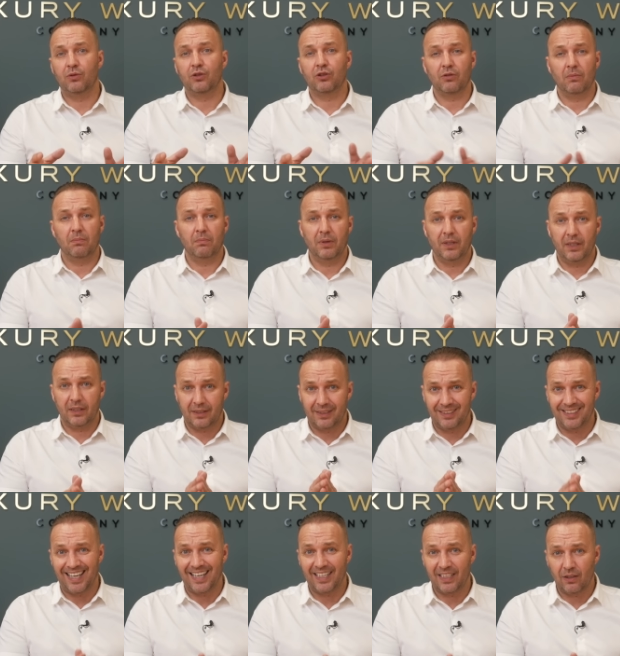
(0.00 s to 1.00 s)
sunburst
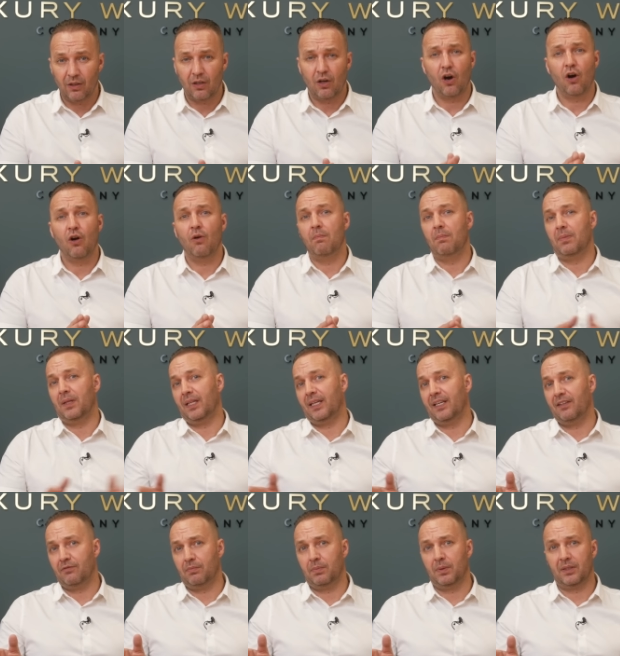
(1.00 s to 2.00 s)
dial,
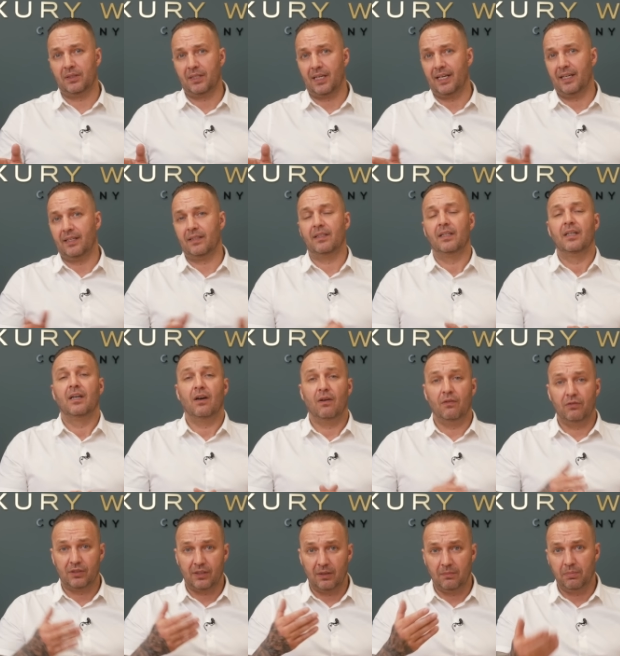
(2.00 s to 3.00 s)
unbelievable dial,
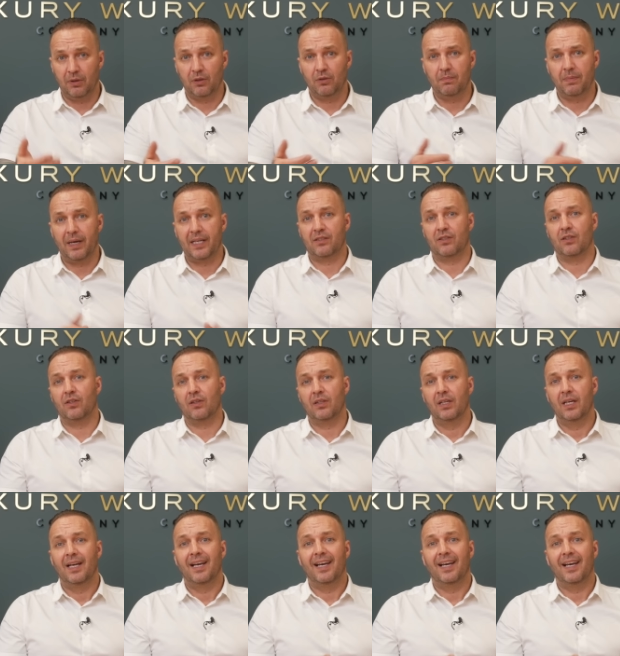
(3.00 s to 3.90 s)
obviously blue bezel.